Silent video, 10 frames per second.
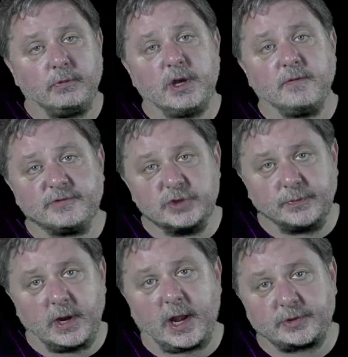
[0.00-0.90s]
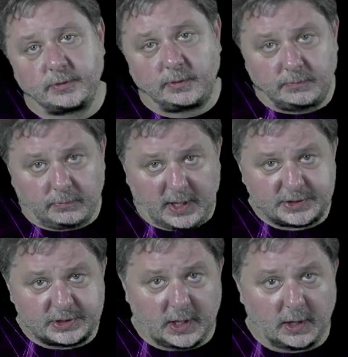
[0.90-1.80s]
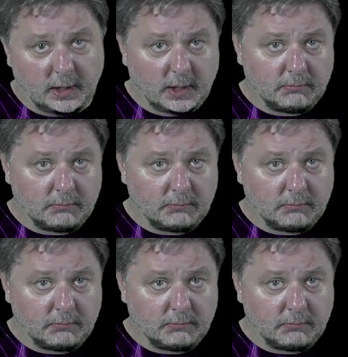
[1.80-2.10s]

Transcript: rid of supernatural, legendary,